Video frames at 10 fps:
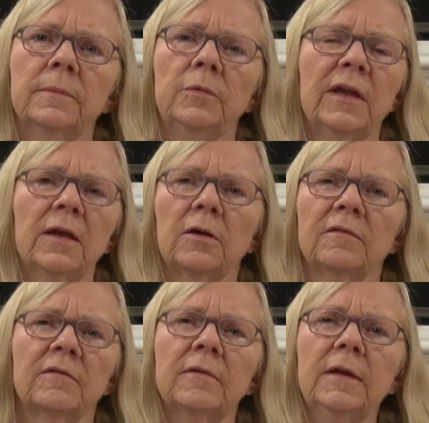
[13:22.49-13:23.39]
You
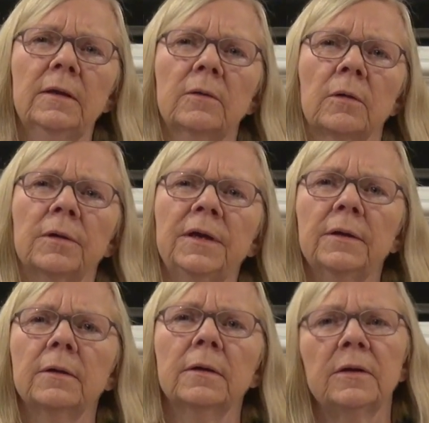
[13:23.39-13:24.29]
cannot see or
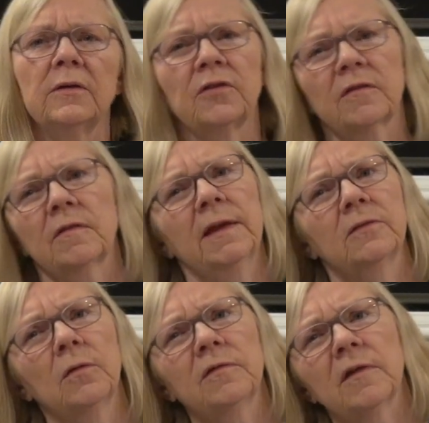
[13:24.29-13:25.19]
hear, just
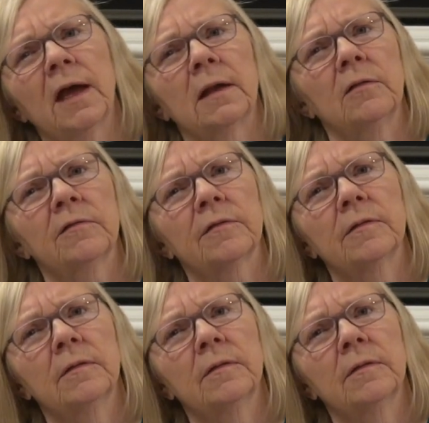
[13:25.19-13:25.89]
like those idols.